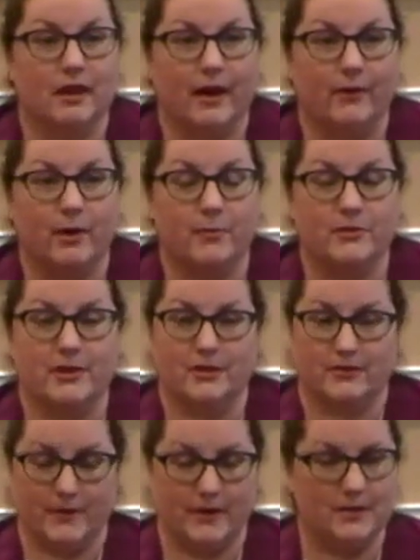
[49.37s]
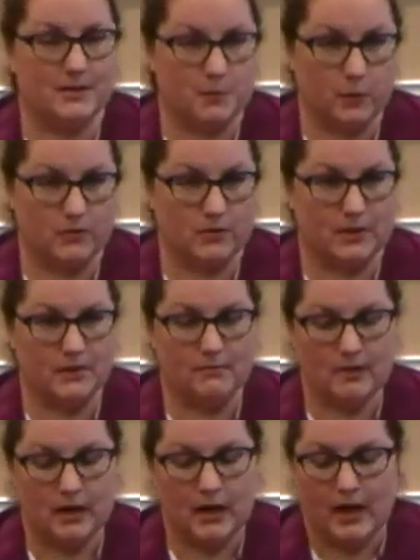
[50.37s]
I represent defendants mostly,